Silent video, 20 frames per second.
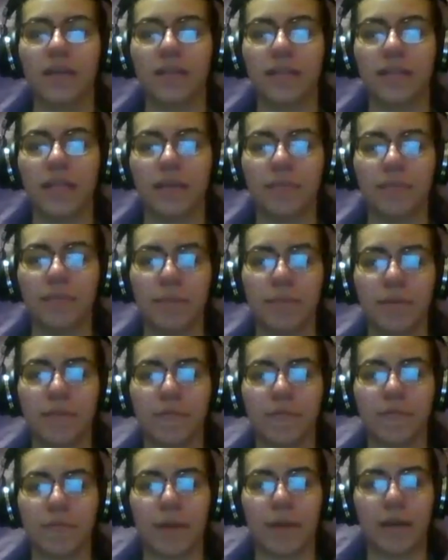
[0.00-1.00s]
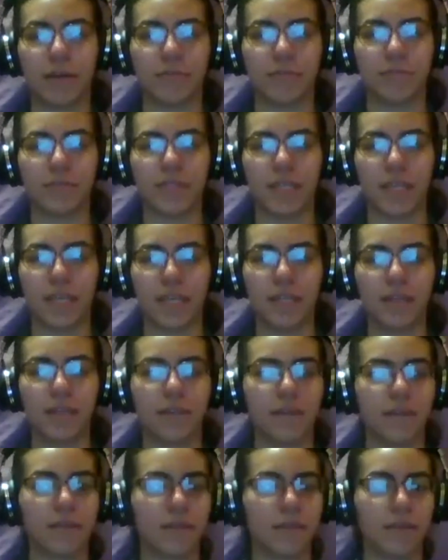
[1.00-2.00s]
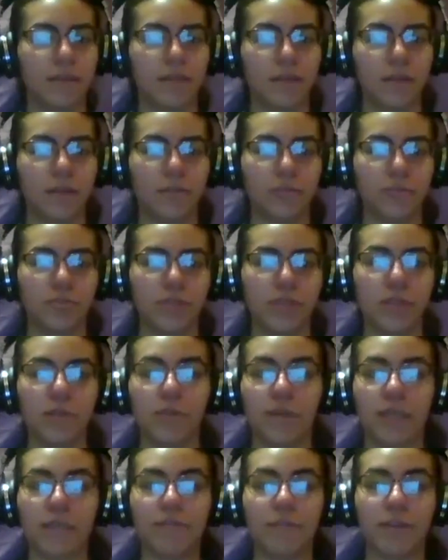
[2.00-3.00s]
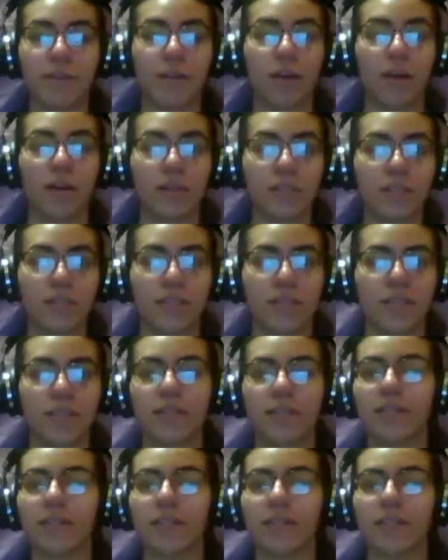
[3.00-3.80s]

They may be from out of state, country, or even continent.